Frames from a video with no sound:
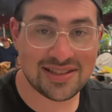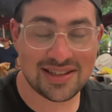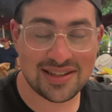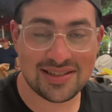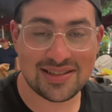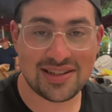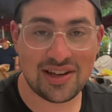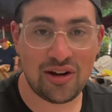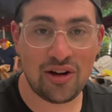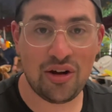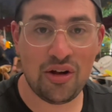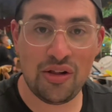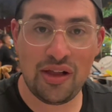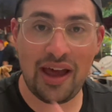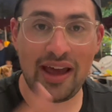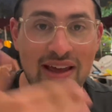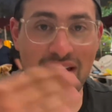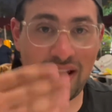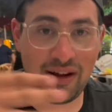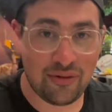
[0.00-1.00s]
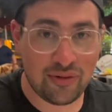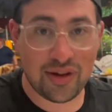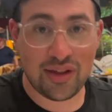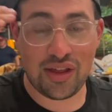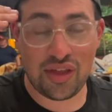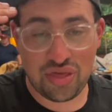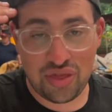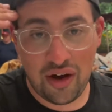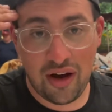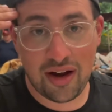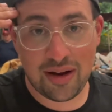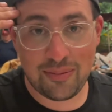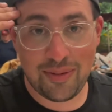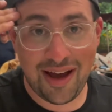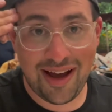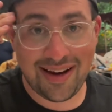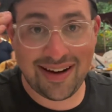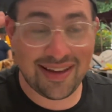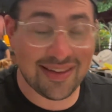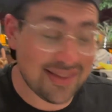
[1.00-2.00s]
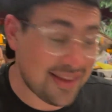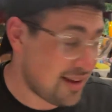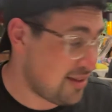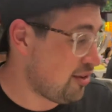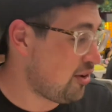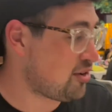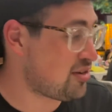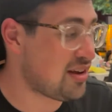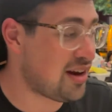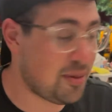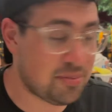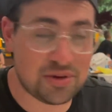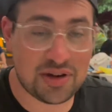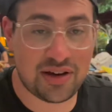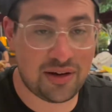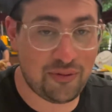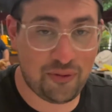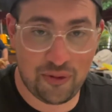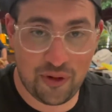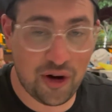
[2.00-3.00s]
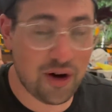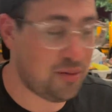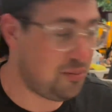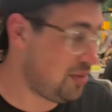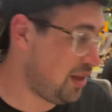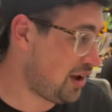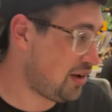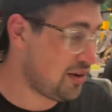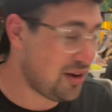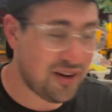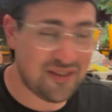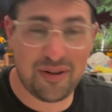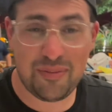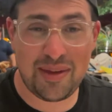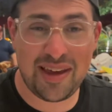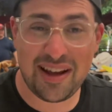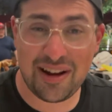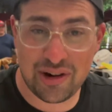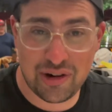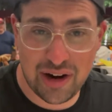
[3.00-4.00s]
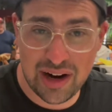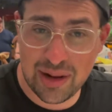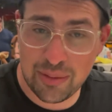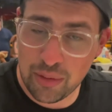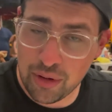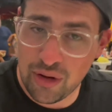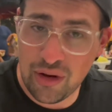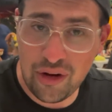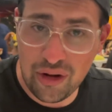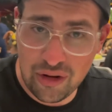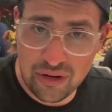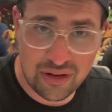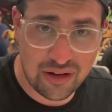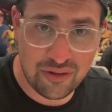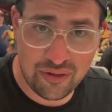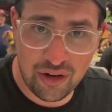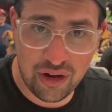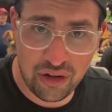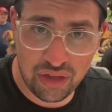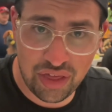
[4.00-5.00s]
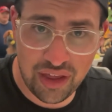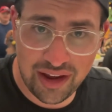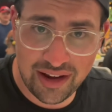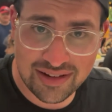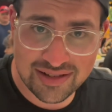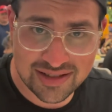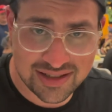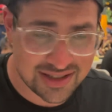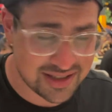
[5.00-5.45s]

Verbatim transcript: until I really thought about it and then looked it up to confirm. The Incredible Hulk of all things.